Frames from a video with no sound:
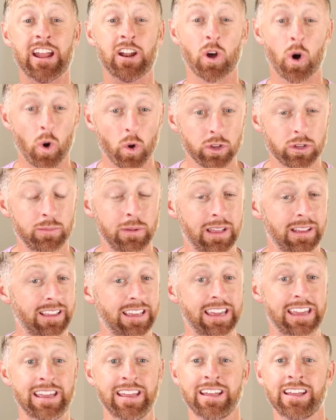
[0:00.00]
and
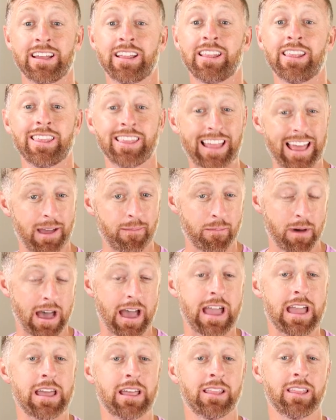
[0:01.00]
ultimately let
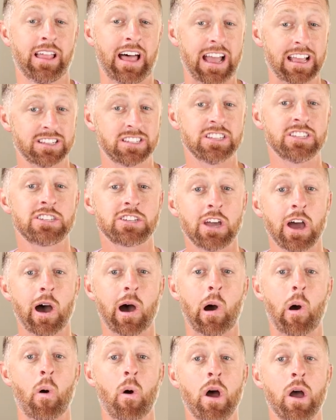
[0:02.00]
my license
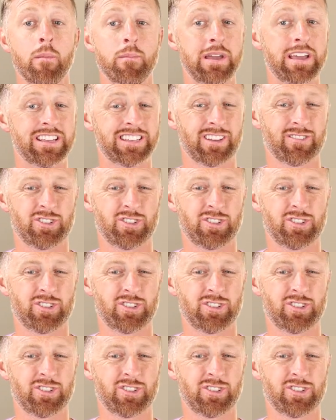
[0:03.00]
go because I